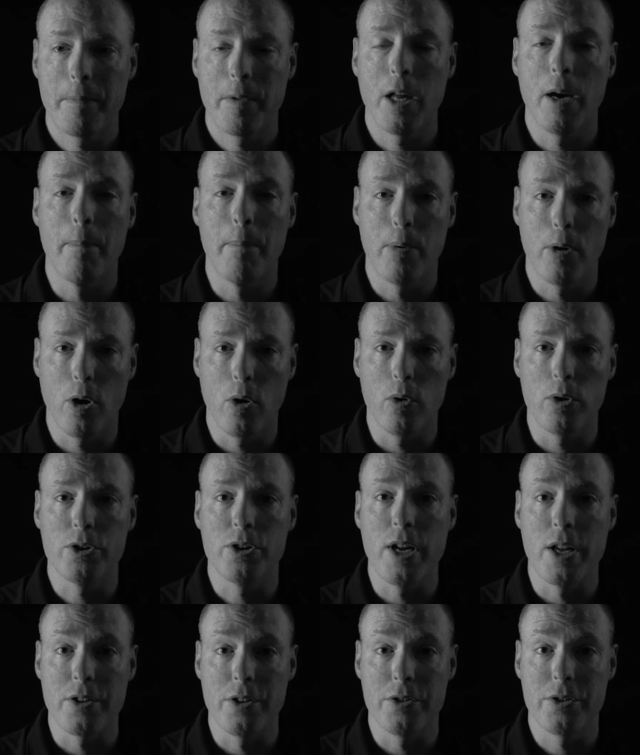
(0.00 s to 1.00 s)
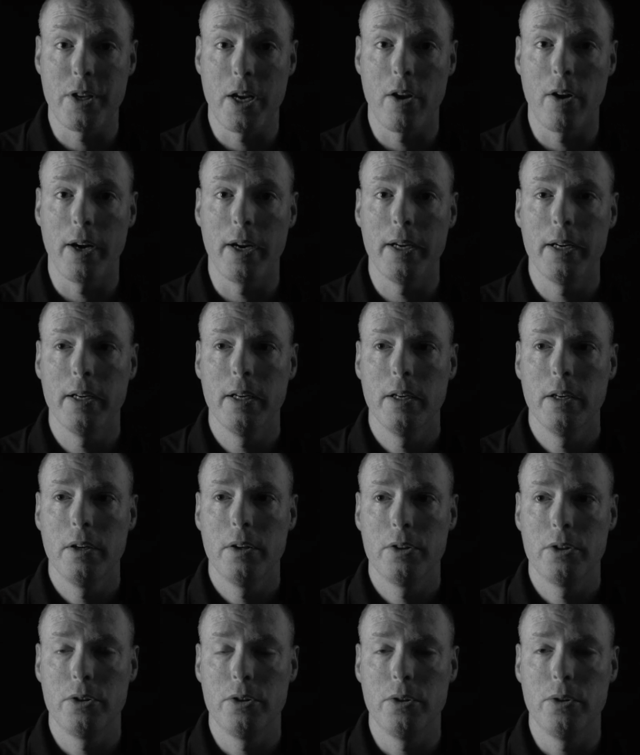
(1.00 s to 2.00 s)
approach necessary
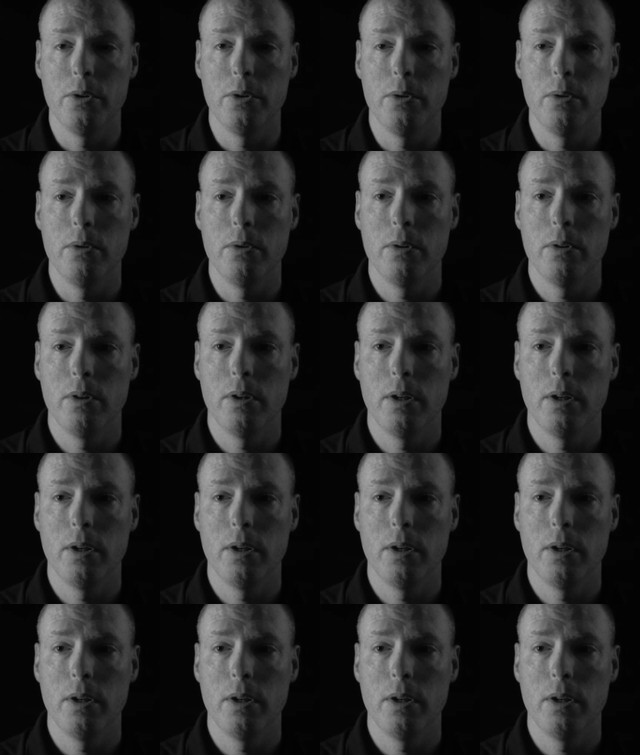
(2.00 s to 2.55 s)
to